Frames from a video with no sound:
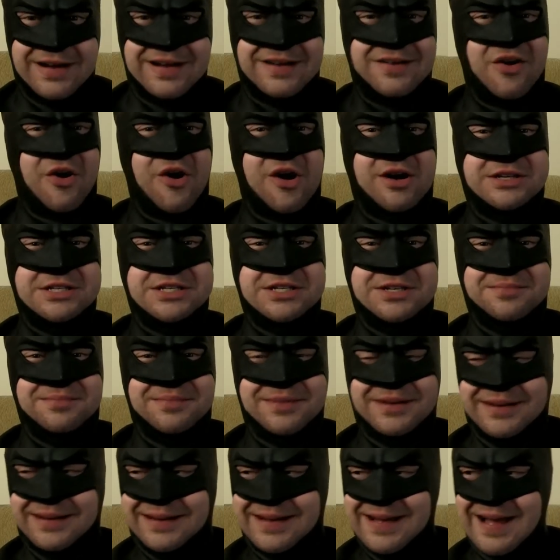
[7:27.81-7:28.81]
Awesome.
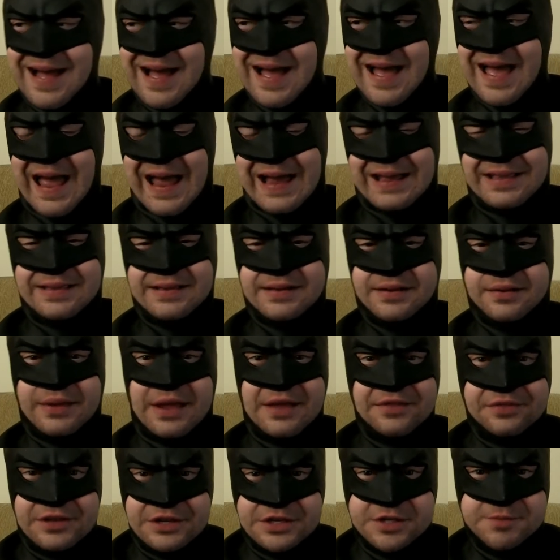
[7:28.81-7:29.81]
And
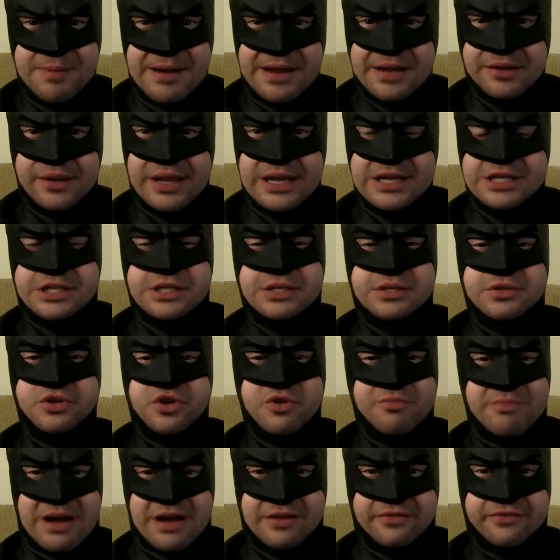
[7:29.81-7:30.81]
let this be a lesson to
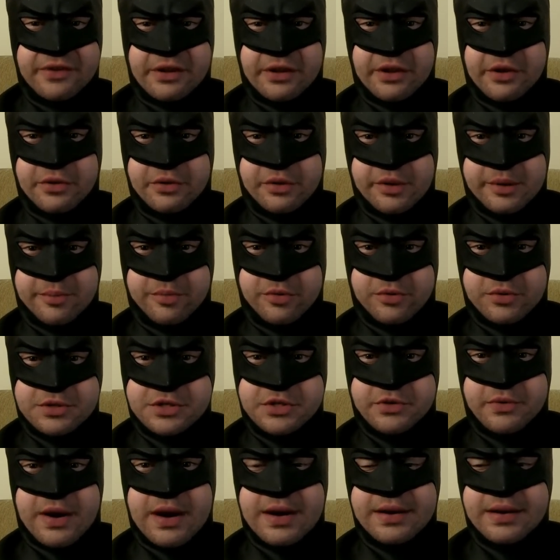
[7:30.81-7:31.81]
my fellow liberals,
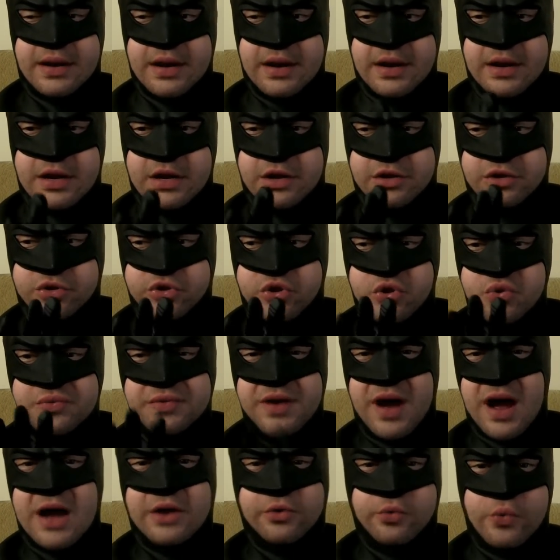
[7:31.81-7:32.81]
all right? Do
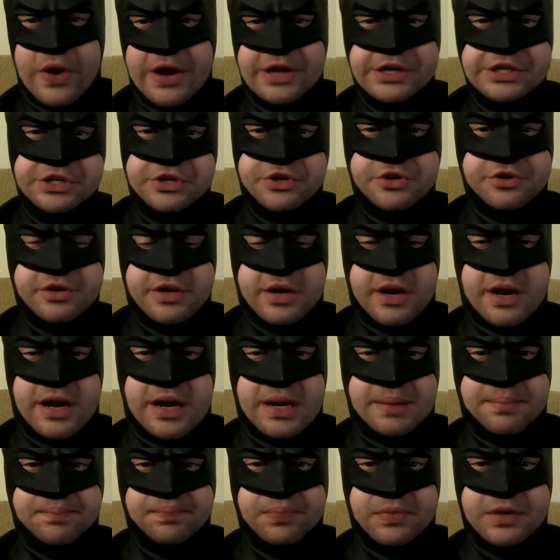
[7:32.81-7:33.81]
not waste your
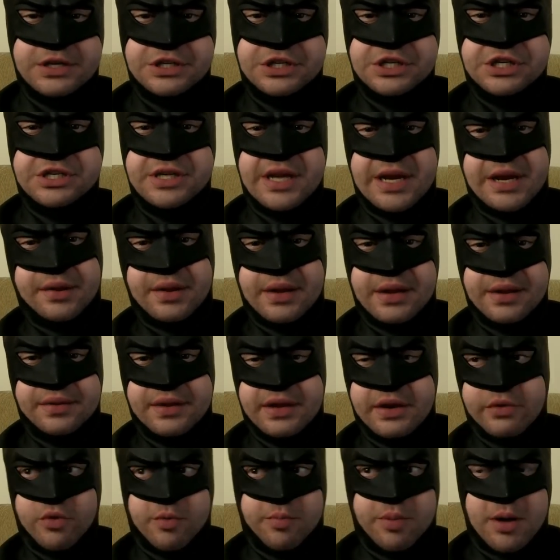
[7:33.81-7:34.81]
time stealing
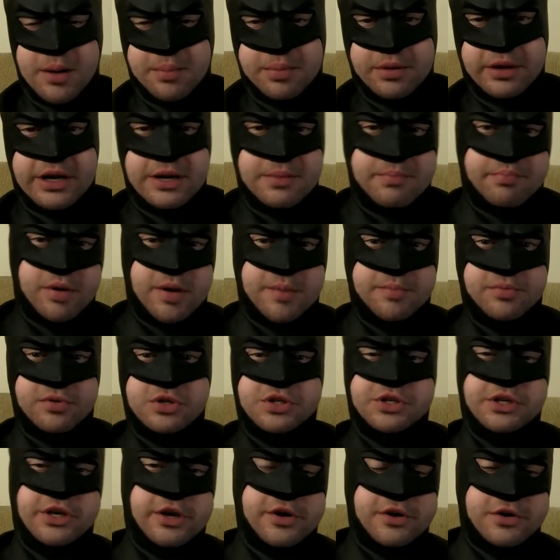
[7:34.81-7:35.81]
the Republican bumper
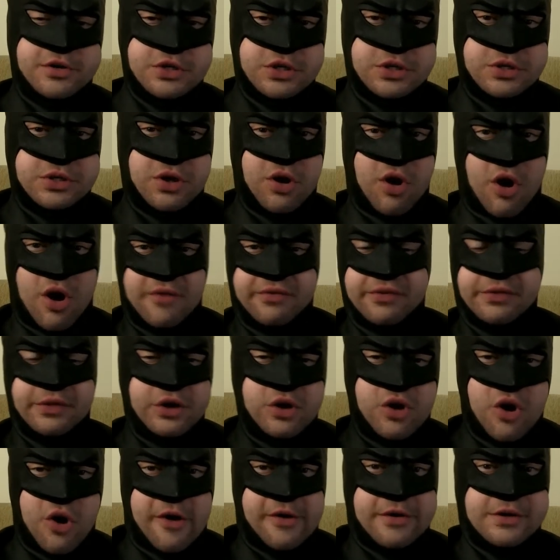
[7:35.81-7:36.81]
stickers off of the
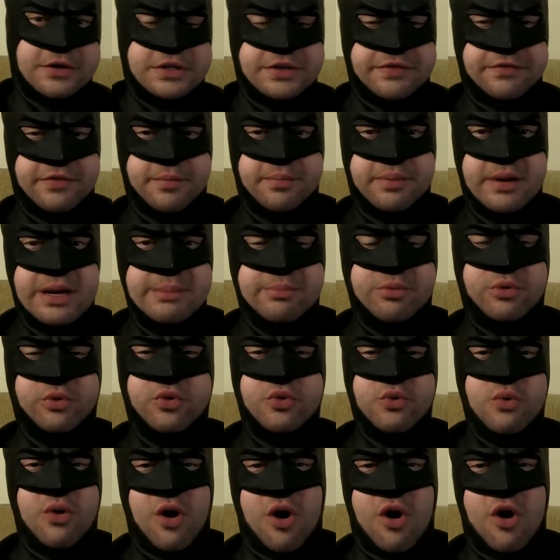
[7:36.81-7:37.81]
cars of the people
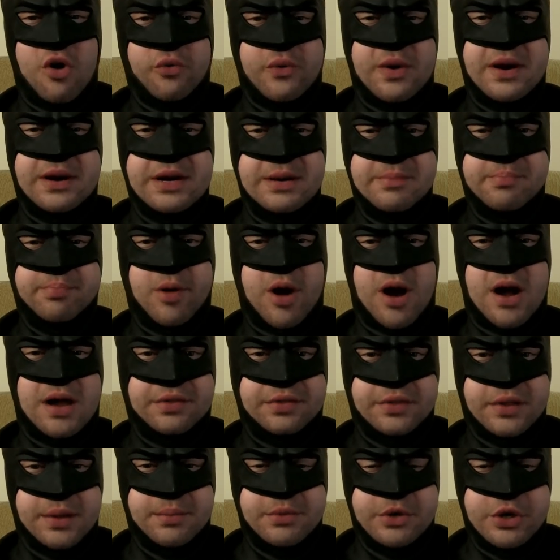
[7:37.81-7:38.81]
who already
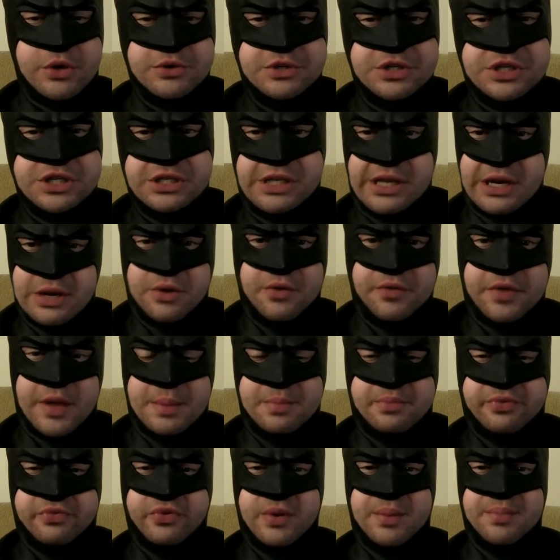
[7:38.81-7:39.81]
bought them. You steal
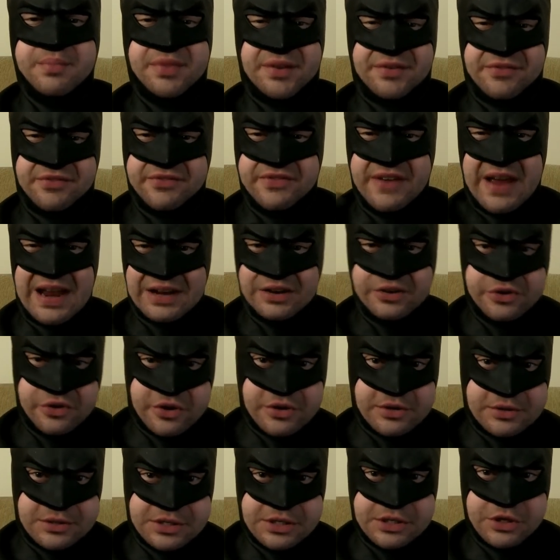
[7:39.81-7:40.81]
them from the
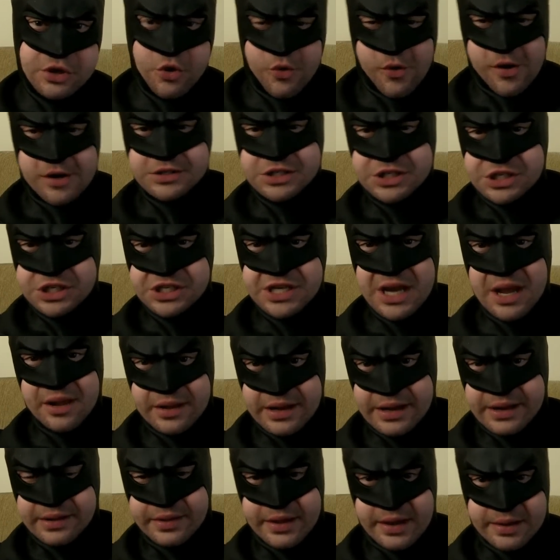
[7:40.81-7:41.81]
vendors who are
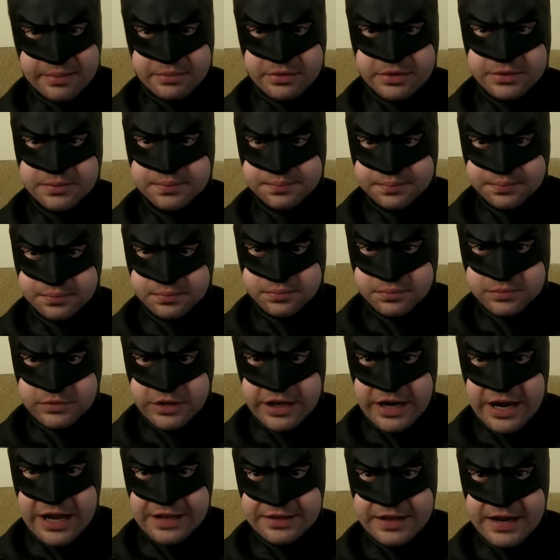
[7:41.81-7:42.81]
selling them.
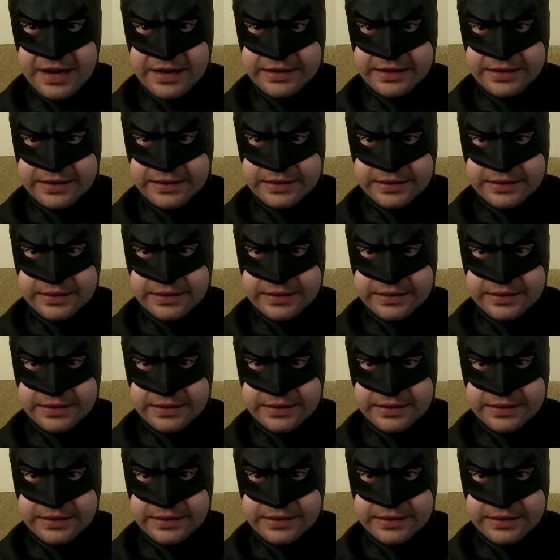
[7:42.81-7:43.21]
Got that?